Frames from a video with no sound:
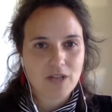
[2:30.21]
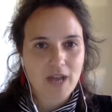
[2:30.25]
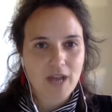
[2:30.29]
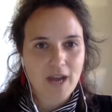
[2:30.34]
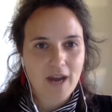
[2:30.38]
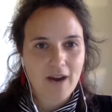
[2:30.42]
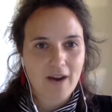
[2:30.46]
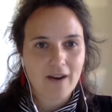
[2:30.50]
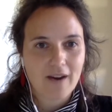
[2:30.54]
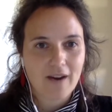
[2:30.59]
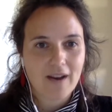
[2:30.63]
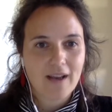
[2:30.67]

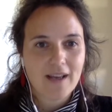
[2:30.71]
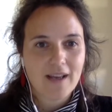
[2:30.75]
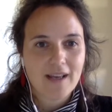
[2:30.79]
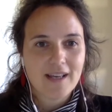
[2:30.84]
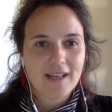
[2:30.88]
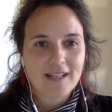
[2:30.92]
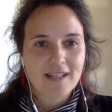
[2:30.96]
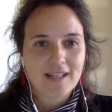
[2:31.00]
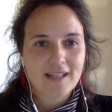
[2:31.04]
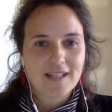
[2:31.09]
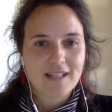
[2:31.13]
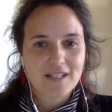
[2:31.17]
Kerr
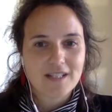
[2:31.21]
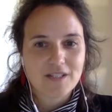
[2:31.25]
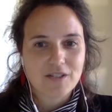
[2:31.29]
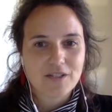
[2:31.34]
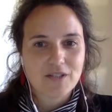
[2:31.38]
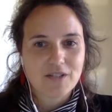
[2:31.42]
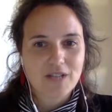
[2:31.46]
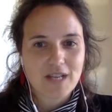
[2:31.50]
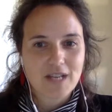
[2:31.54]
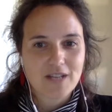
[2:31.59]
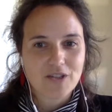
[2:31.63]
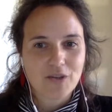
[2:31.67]

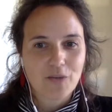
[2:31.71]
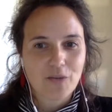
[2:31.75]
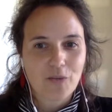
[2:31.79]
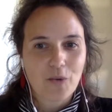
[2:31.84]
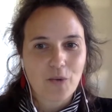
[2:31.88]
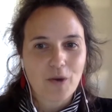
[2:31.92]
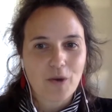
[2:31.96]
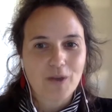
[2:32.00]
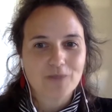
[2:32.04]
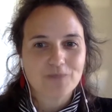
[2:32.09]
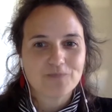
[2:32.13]
Dissertation Award.